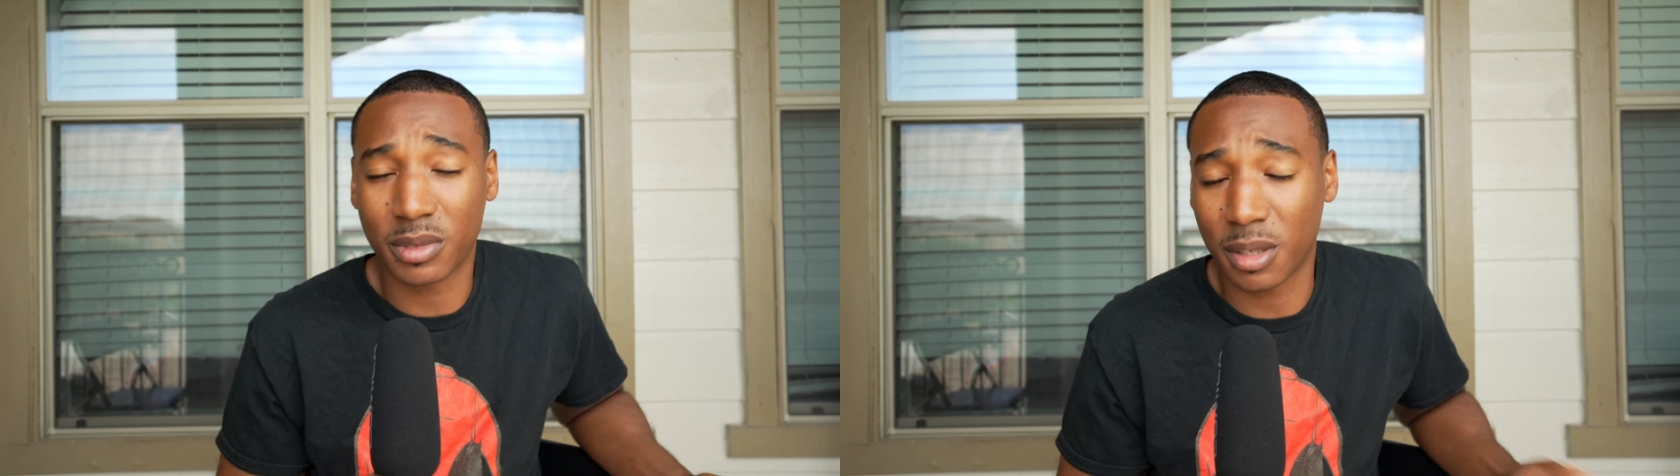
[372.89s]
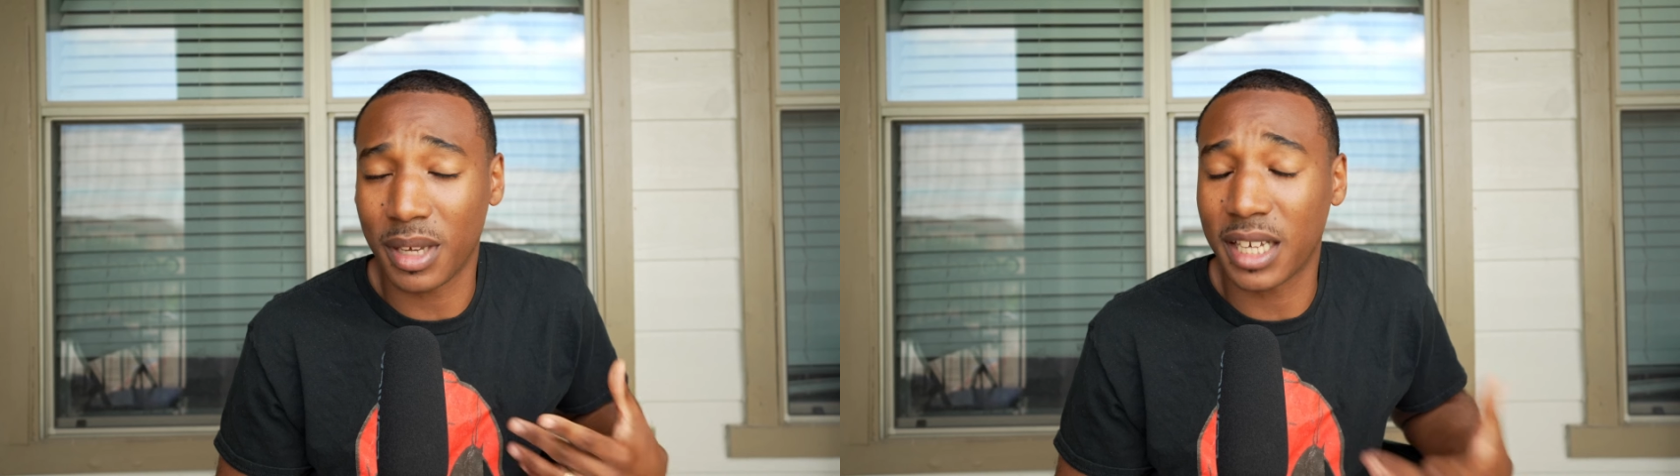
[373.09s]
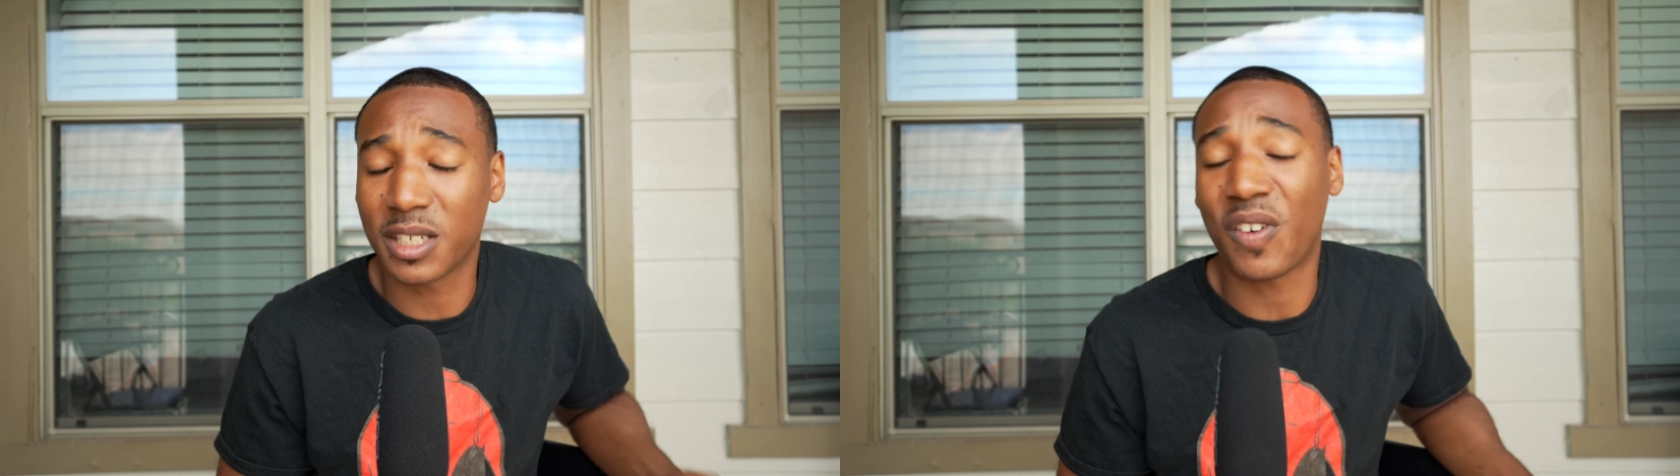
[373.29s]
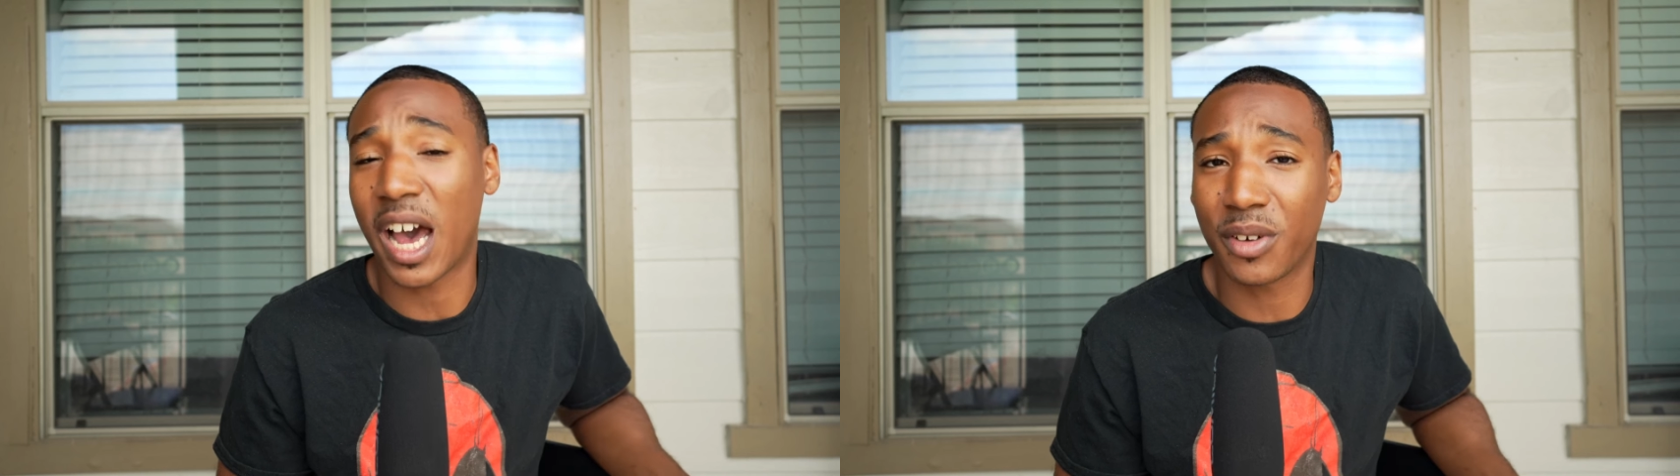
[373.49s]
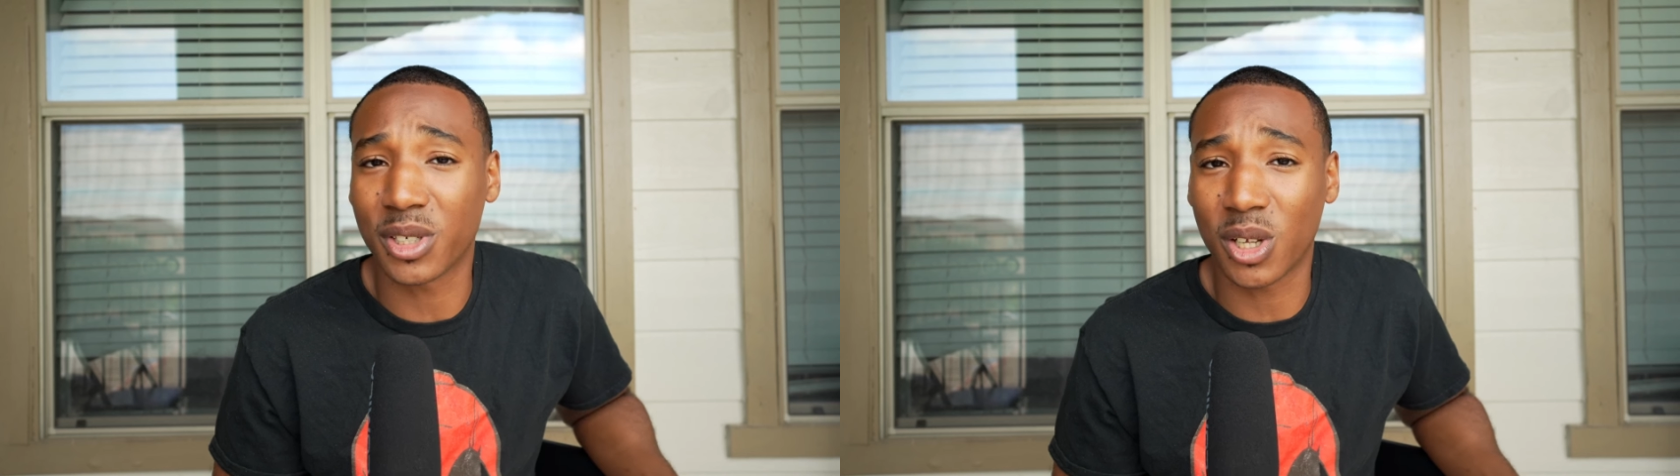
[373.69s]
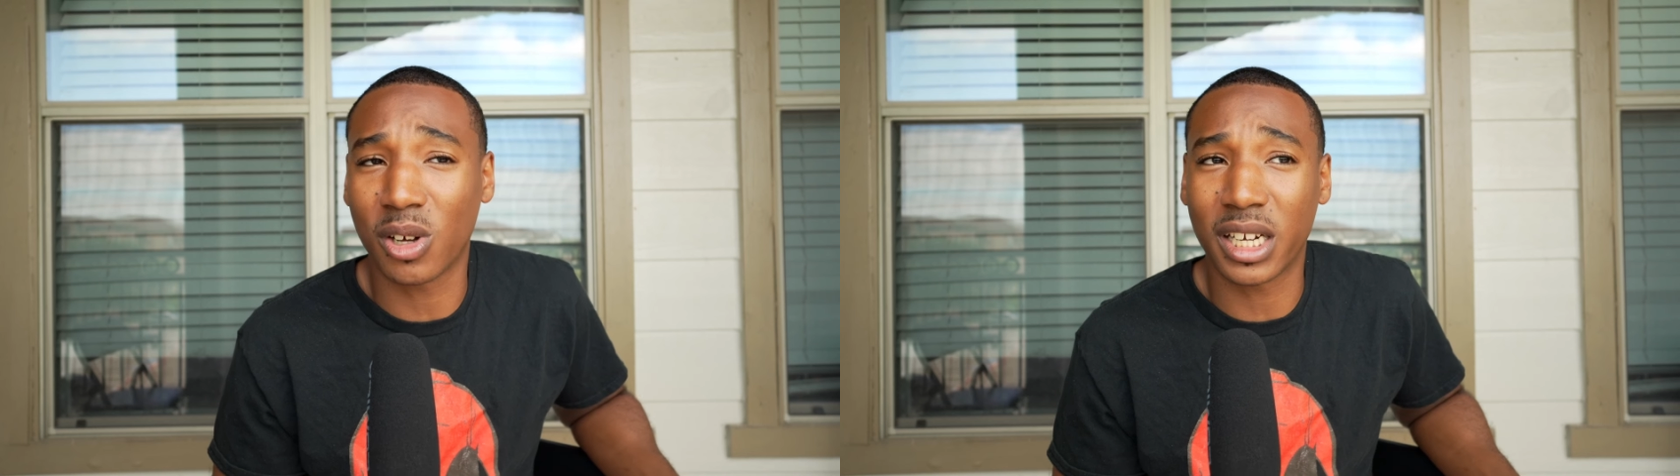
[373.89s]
To me, it's 5 years old.